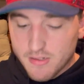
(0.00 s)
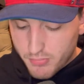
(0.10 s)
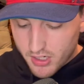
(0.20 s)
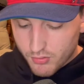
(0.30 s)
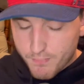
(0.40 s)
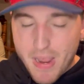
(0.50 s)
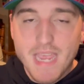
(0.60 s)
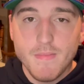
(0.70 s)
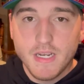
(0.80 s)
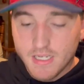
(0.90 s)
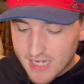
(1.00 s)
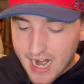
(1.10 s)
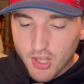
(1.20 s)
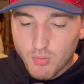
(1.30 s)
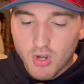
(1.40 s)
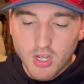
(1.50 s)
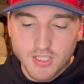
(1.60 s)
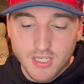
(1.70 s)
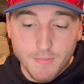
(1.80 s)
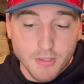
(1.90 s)
But Bateman and Tylan
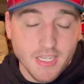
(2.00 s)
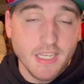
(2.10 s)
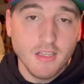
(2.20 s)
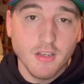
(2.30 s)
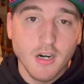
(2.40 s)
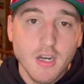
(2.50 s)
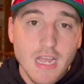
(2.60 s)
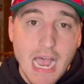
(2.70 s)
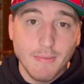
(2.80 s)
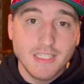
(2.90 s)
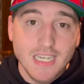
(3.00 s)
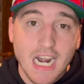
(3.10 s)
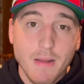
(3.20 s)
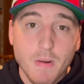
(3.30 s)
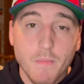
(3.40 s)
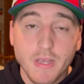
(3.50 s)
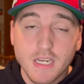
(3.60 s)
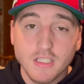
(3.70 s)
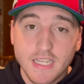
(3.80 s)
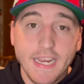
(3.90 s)
Wallace in particular, I'm excited about
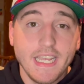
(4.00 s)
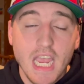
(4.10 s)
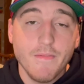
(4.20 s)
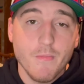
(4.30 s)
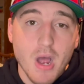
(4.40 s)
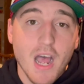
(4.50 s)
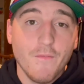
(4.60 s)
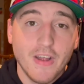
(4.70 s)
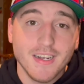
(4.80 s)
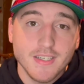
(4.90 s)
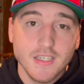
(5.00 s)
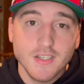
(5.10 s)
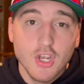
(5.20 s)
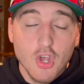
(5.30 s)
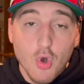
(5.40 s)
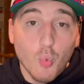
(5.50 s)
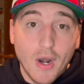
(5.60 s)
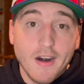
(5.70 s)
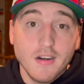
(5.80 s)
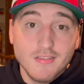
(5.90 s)
because they came from offenses
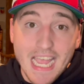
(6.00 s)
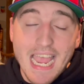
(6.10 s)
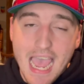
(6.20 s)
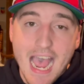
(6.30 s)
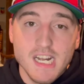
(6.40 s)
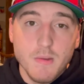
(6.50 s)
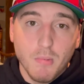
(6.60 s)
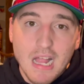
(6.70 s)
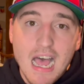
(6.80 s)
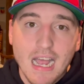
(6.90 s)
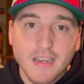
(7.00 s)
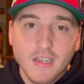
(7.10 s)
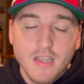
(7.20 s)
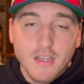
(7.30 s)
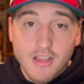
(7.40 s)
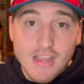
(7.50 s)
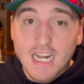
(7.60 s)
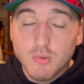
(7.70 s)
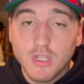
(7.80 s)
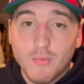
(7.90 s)
where they had to block. And
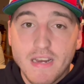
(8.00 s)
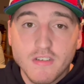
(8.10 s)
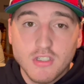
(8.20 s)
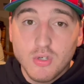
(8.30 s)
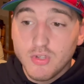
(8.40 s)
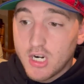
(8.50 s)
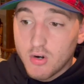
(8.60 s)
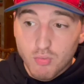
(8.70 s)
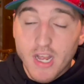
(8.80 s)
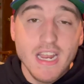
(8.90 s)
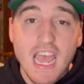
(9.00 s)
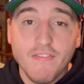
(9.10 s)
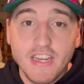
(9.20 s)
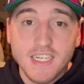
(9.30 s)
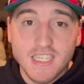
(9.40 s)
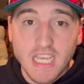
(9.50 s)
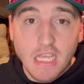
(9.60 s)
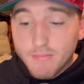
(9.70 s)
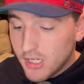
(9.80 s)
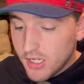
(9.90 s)
that's what the Ravens do. They're a run-heavy
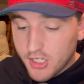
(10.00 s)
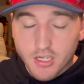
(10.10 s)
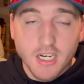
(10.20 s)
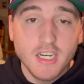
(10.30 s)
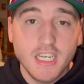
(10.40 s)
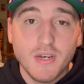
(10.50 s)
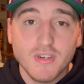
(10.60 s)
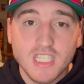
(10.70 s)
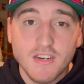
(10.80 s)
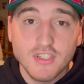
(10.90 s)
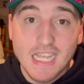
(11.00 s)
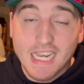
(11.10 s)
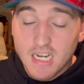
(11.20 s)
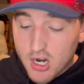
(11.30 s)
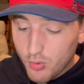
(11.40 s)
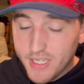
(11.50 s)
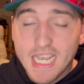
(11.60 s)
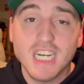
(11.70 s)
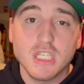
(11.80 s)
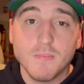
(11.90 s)
team. You're going to need receivers that can not only
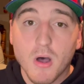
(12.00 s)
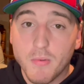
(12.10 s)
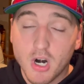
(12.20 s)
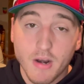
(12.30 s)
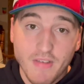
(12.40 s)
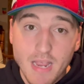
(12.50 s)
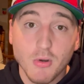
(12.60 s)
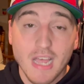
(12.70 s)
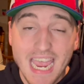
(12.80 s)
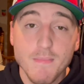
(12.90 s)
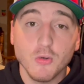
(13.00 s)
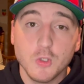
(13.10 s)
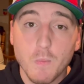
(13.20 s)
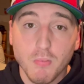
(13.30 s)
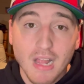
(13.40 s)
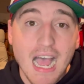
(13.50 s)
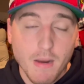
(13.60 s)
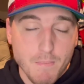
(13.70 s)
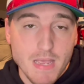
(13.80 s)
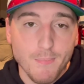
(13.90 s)
catch the ball, but are able to block
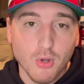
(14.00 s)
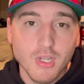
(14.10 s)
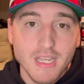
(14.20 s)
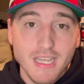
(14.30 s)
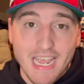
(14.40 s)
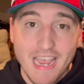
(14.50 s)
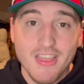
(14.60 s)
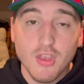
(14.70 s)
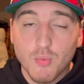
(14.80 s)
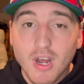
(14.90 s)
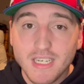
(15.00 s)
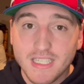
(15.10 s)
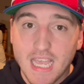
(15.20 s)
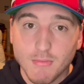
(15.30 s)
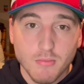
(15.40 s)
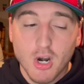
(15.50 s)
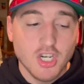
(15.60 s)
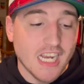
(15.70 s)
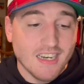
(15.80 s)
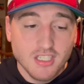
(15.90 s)
people in the run game. Lamar
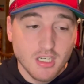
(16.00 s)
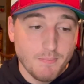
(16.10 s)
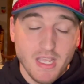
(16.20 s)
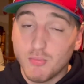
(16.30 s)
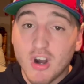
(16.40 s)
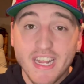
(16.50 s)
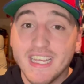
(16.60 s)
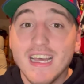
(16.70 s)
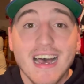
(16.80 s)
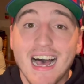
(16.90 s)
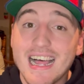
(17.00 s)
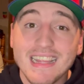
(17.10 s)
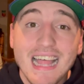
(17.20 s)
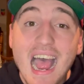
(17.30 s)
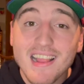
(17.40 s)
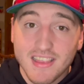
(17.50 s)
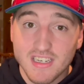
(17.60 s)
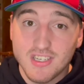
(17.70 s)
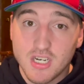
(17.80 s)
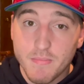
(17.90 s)
Jackson's going to be running a lot
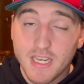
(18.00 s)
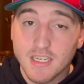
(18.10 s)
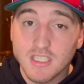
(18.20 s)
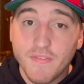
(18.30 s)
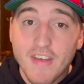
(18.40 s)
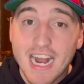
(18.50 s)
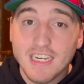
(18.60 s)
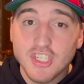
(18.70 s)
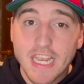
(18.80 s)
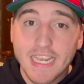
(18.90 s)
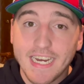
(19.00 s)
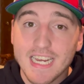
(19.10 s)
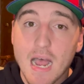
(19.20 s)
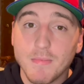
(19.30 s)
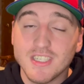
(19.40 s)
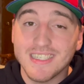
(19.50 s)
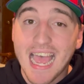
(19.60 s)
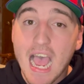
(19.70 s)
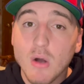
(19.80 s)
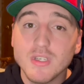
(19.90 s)
this year because of the fact that J.K. Dobbins is
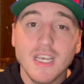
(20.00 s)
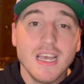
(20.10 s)
out.